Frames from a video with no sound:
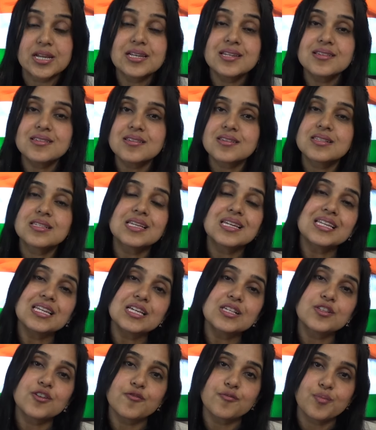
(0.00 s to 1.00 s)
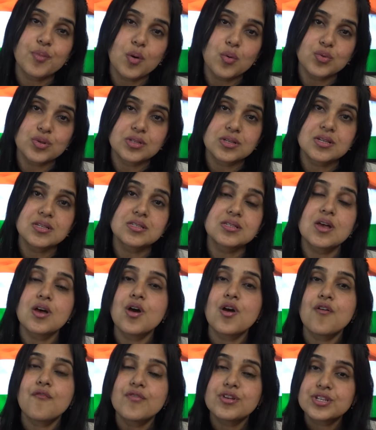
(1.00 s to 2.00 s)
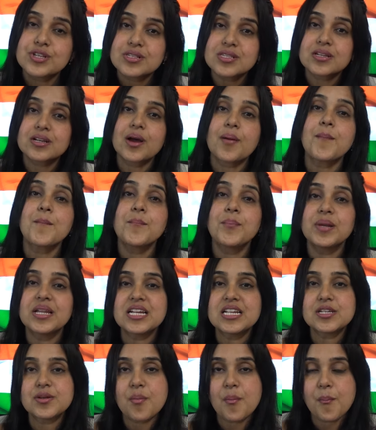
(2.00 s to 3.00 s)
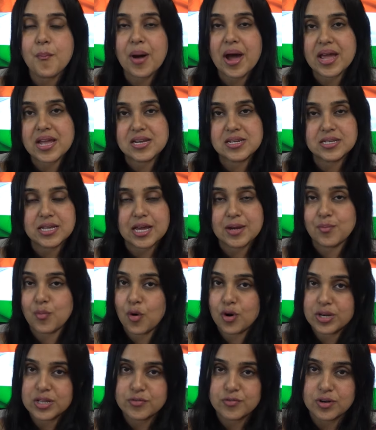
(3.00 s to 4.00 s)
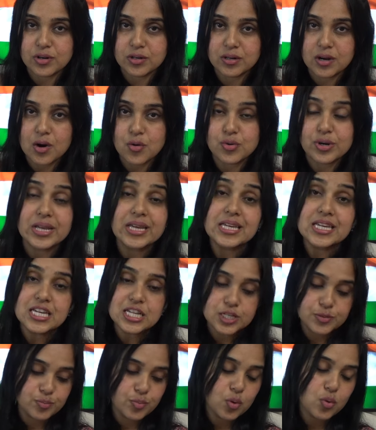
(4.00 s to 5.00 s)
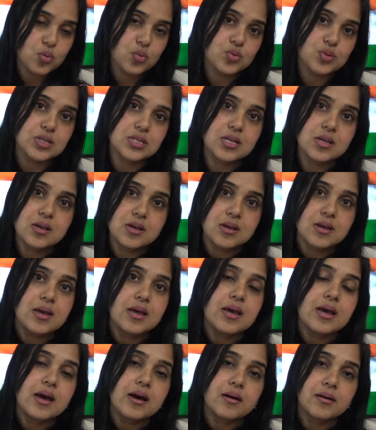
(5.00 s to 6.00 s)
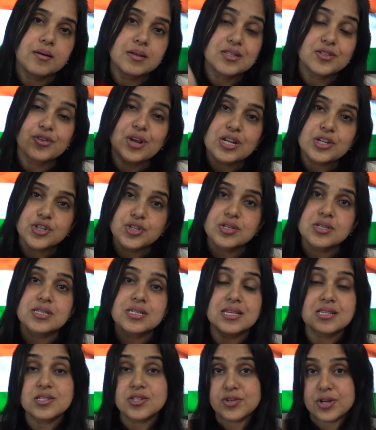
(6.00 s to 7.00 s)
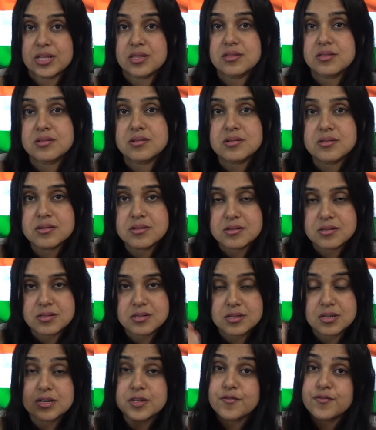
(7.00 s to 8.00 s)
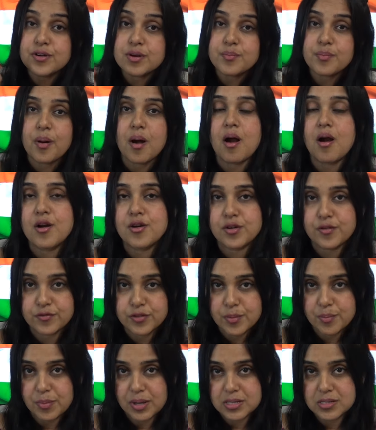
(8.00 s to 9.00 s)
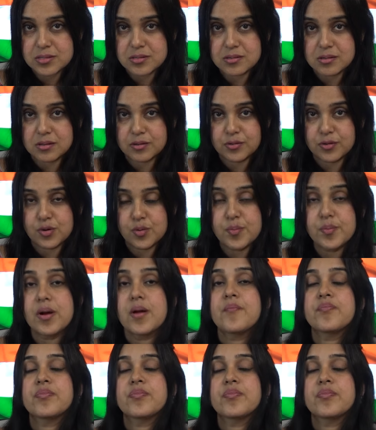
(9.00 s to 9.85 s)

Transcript: It is a series of poses which is a complete mind and body workout. Each pose stretches and strengthens different part of the muscle group.